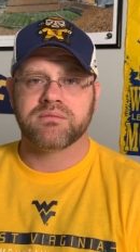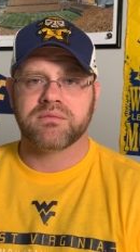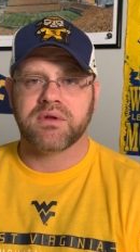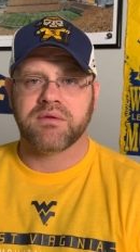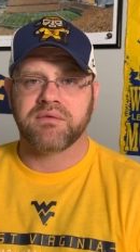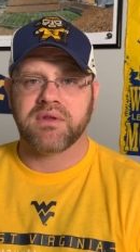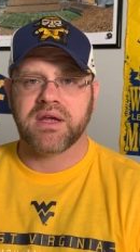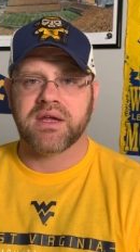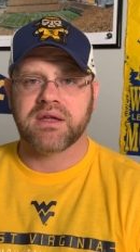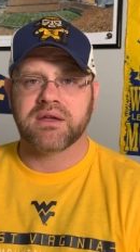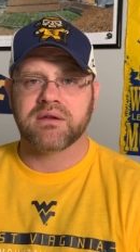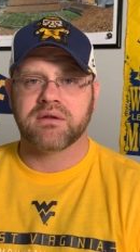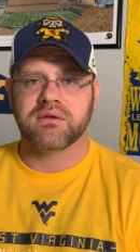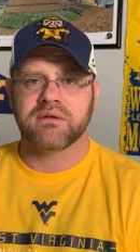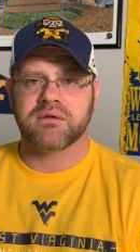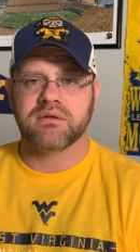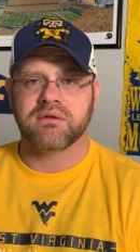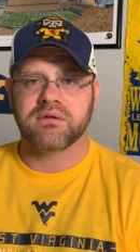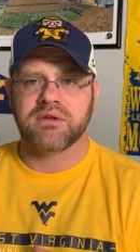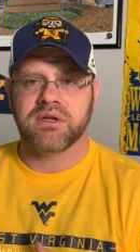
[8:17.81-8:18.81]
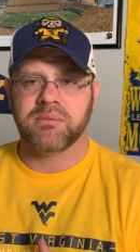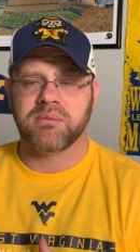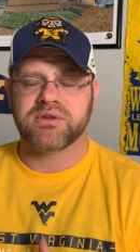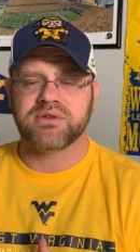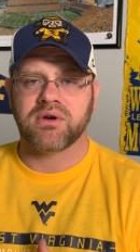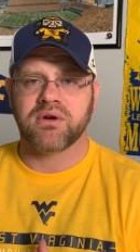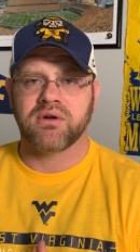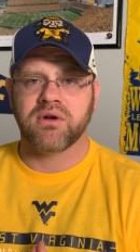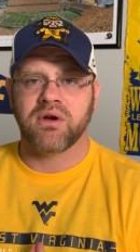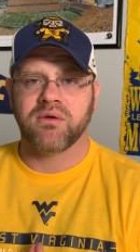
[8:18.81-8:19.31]
If they can limit
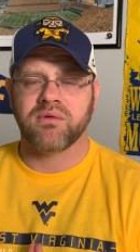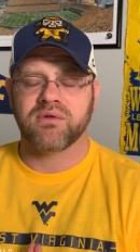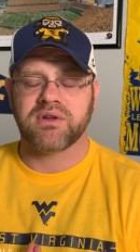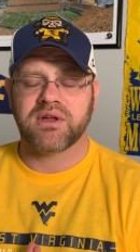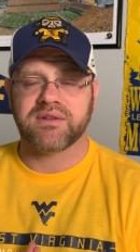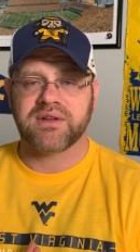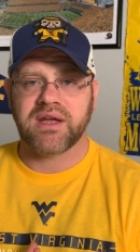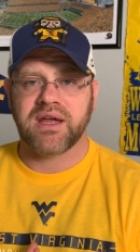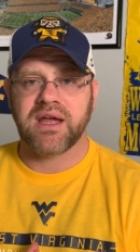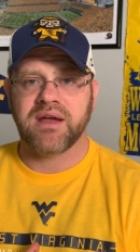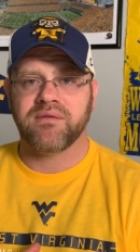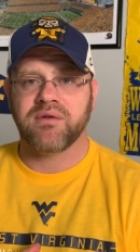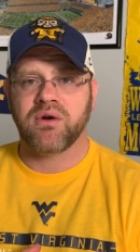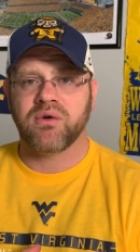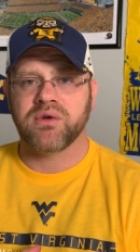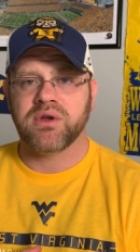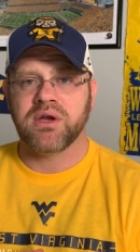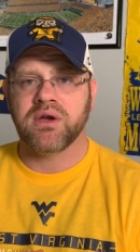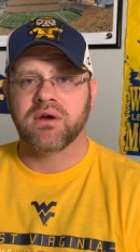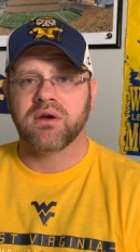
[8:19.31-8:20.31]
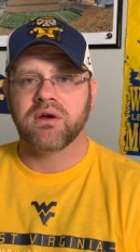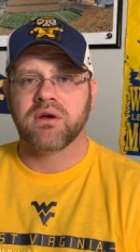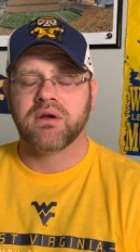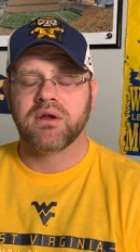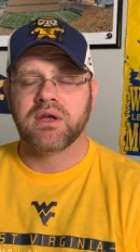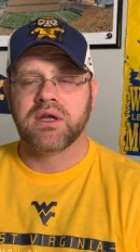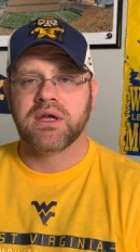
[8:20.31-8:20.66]
turnovers like they have all year